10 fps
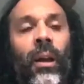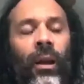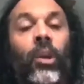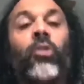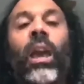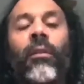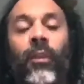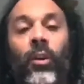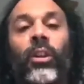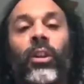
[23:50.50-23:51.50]
create the
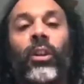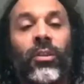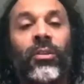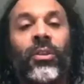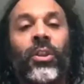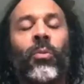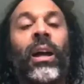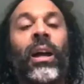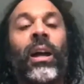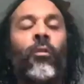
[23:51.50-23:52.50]
conditions
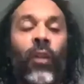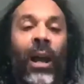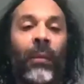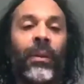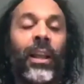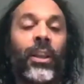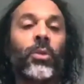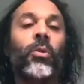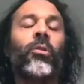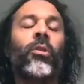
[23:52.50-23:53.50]
where the right plants
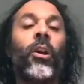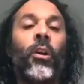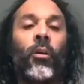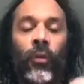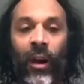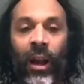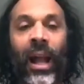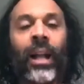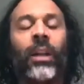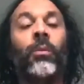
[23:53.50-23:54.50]
will grow, the right
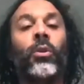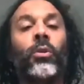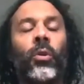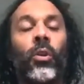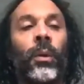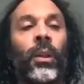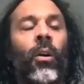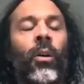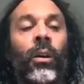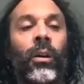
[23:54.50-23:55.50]
animals will come
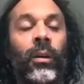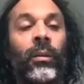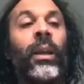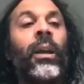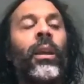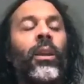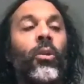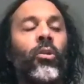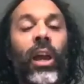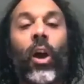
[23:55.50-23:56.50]
along, and you
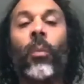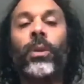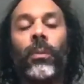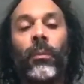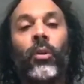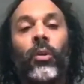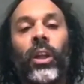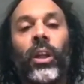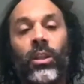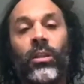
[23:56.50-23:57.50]
create optimum
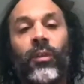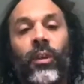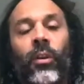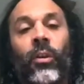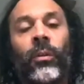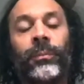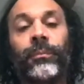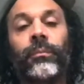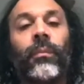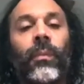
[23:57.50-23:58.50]
conditions for your
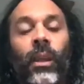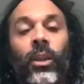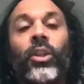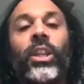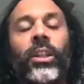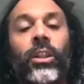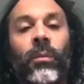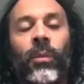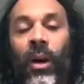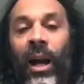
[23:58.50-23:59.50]
system,
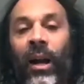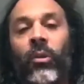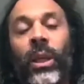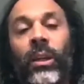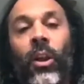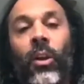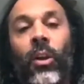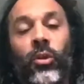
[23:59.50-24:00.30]
your agroecological